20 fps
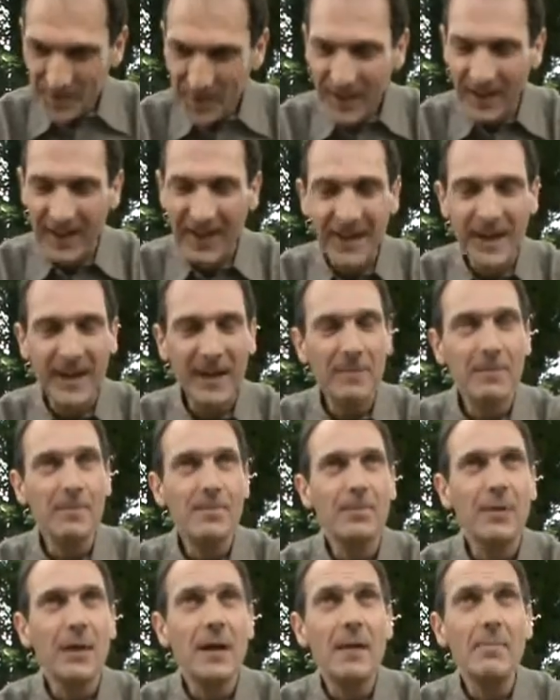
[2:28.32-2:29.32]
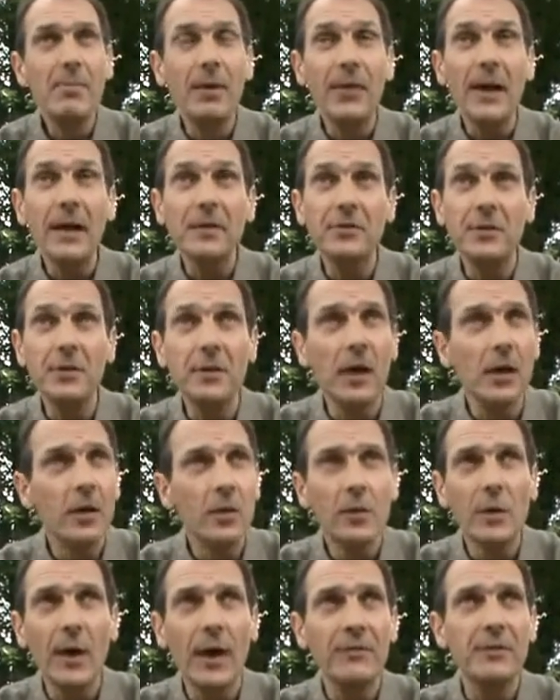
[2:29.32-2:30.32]
okay. Um, but that's, you know,
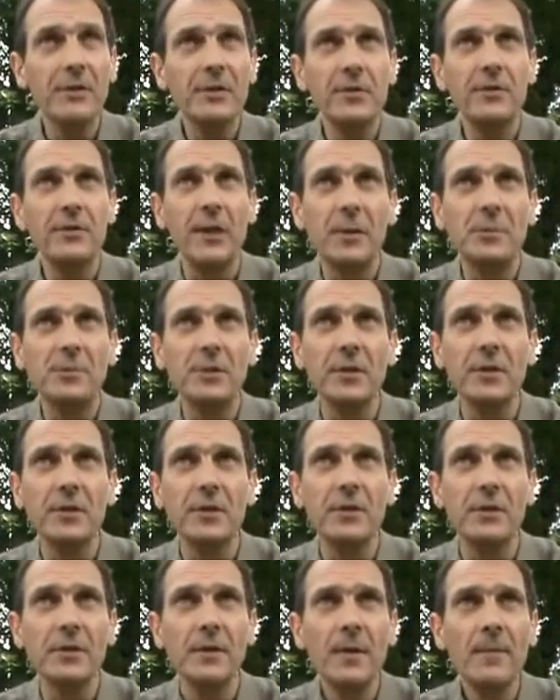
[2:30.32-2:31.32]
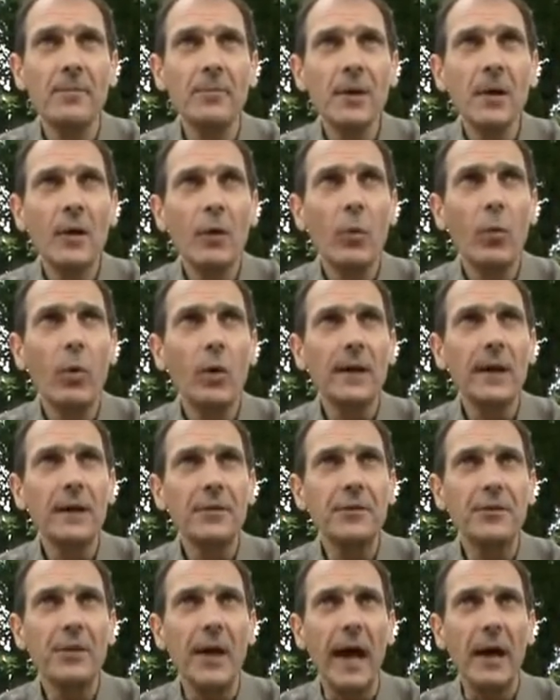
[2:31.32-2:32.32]
you have these exceptions. What
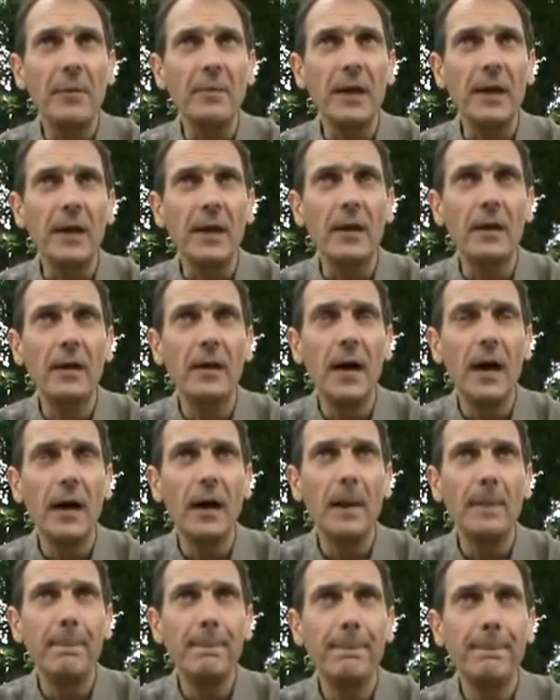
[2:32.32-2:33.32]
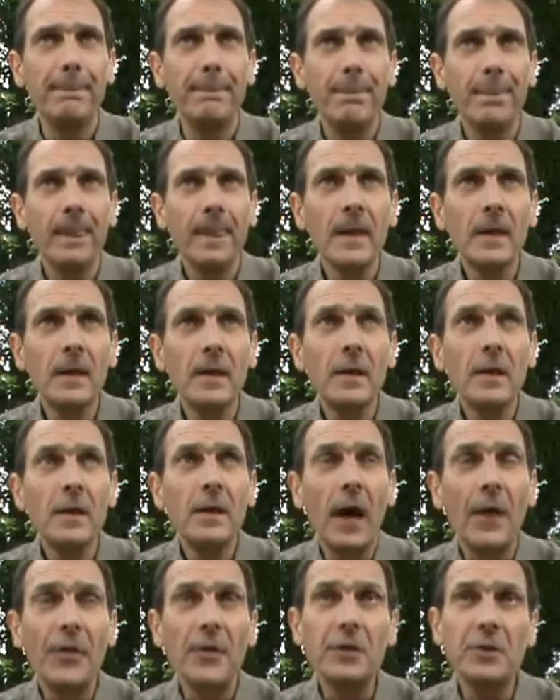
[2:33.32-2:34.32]
else is happening? Um,
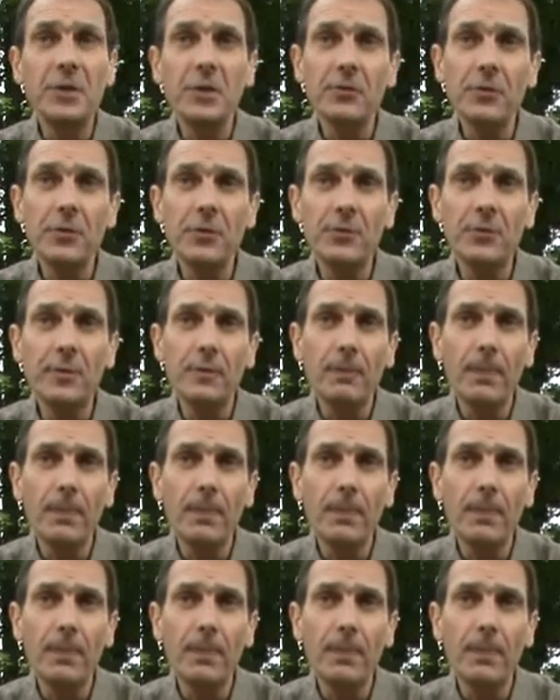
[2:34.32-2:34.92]
I think creative